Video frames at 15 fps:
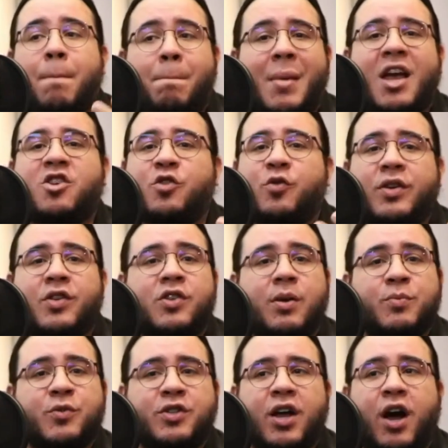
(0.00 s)
measuring
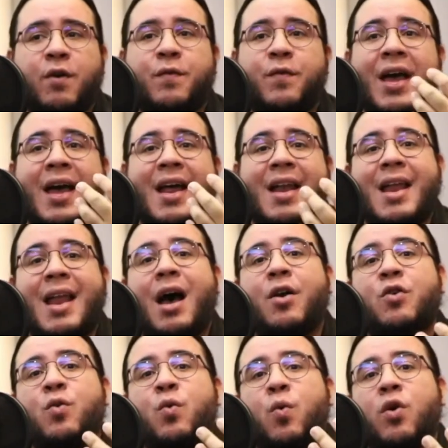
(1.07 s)
some stuff. Now
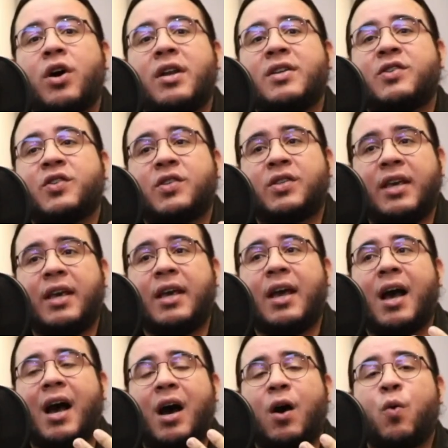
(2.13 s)
you want to see
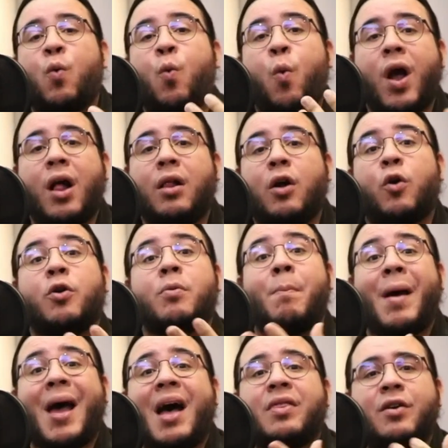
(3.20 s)
how well or
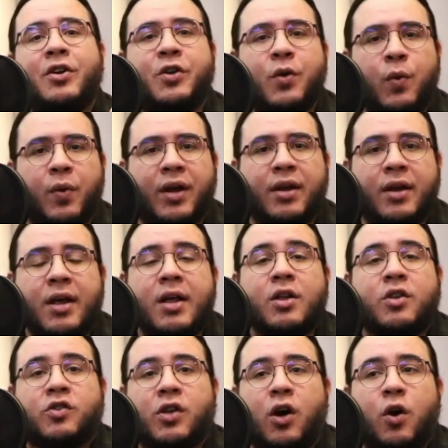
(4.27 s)
bad they're doing.
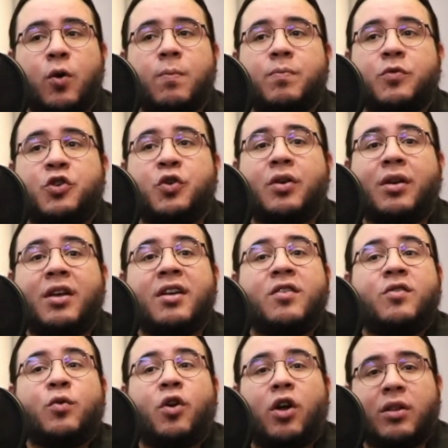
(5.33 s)
So you
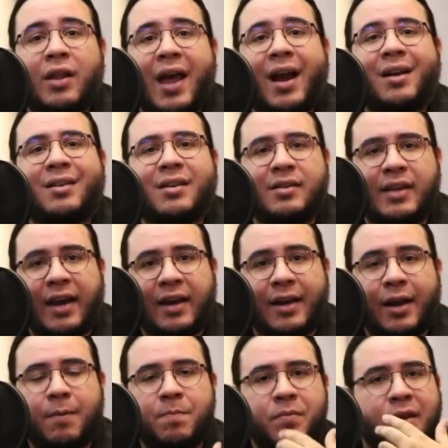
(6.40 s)
need to collect
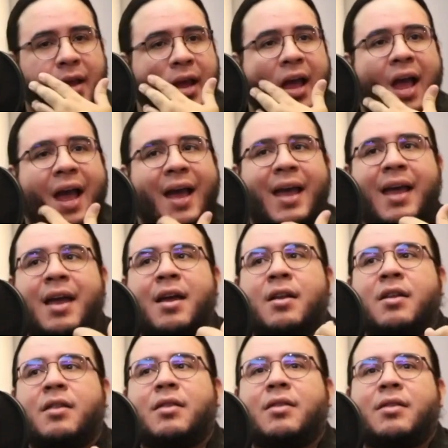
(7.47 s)
data.
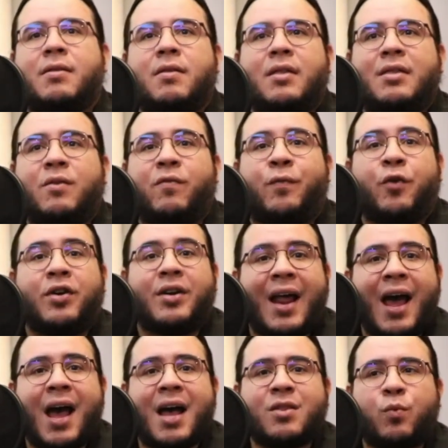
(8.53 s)
And for
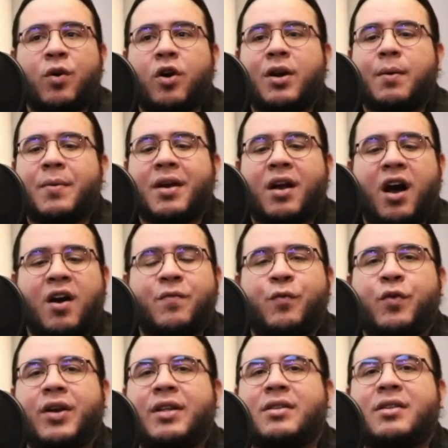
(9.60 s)
that, we're going to be
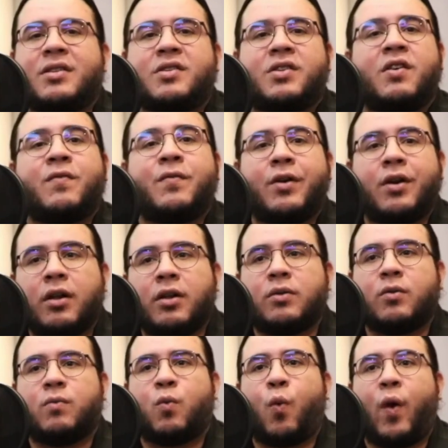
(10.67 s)
covering
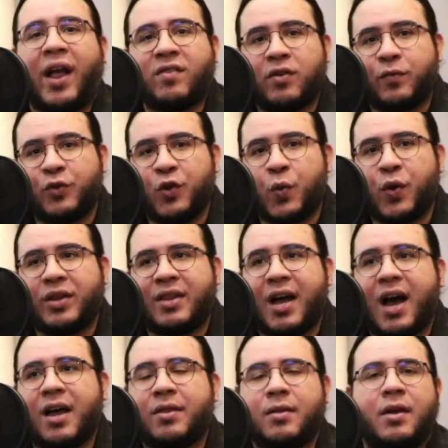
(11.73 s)
several ways of doing
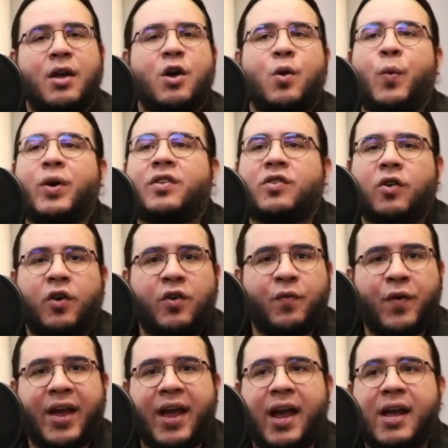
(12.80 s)
that, with
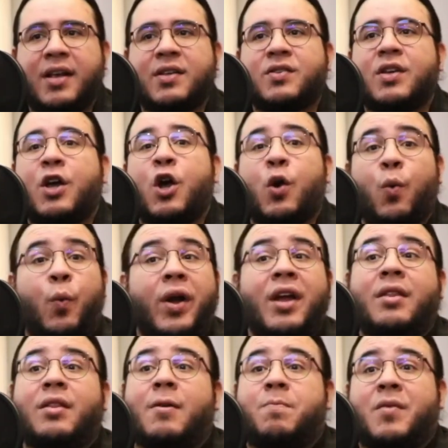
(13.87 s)
surveys,
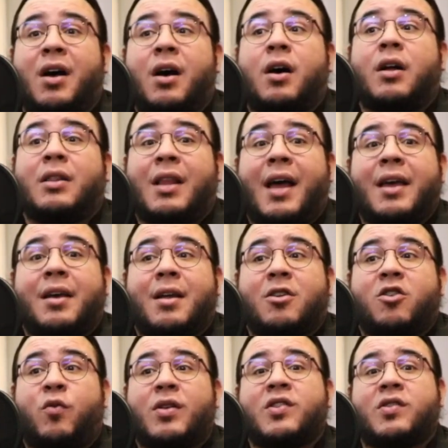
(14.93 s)
with
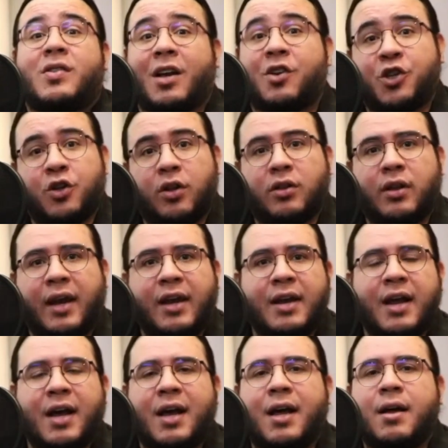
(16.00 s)
like transactional
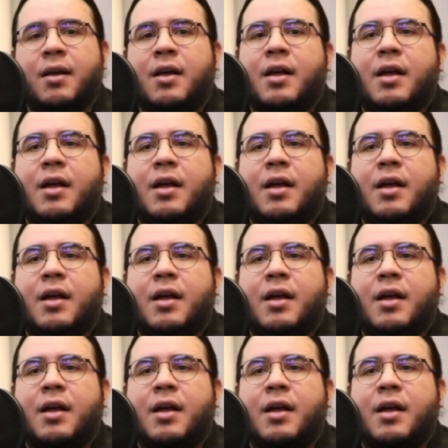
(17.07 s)
data,